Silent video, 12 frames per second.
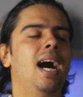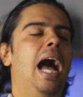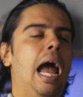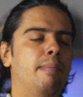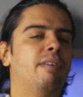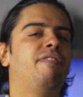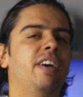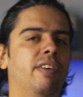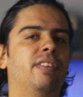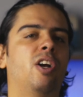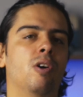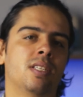I'm a fan
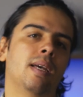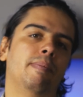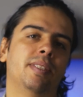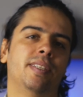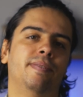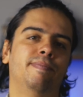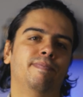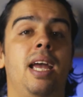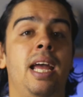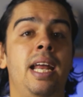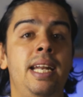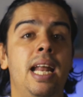of the concept.
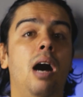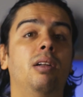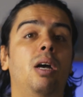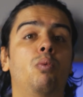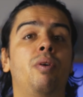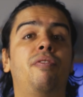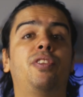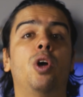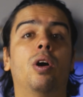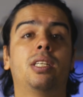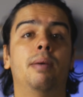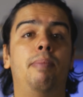And now that we've
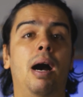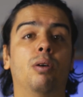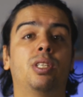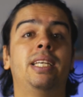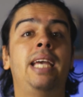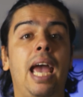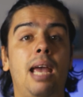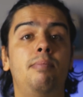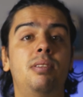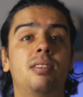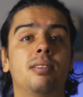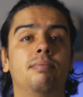talked about
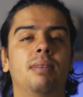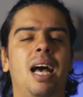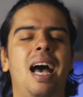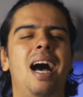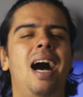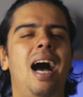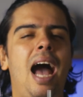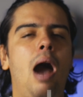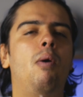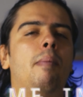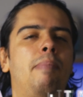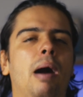games,
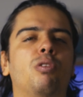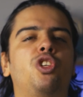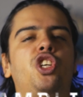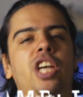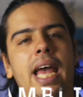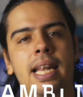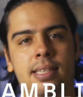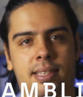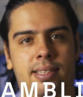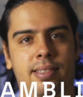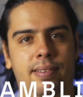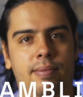how about
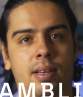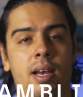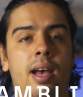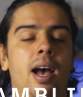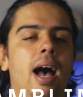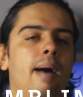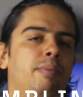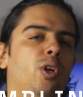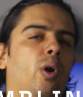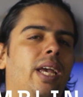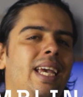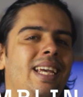chance? I'm
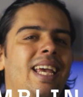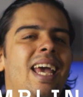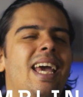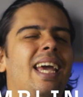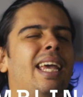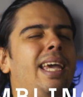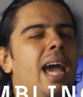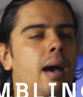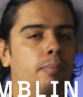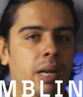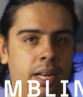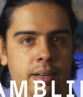talking
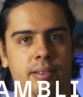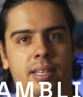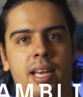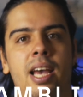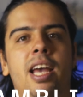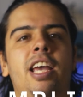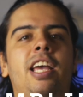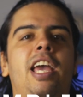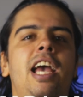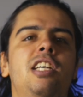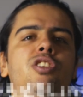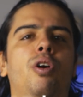gambling, in
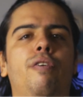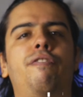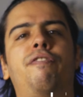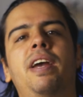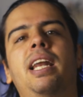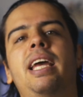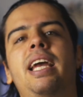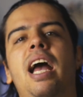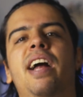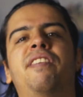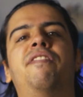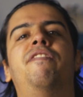case you're feeling
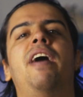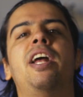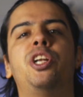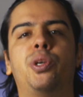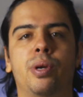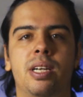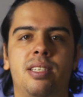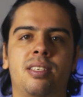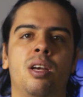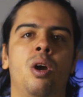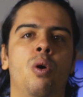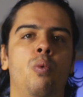
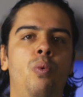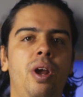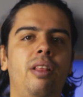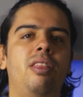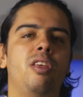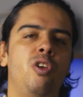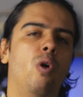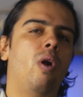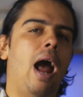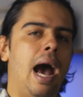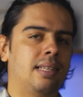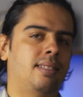adventurous with your
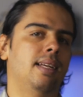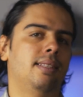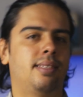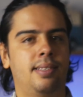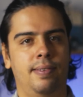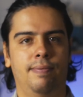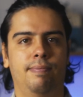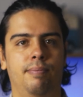assets.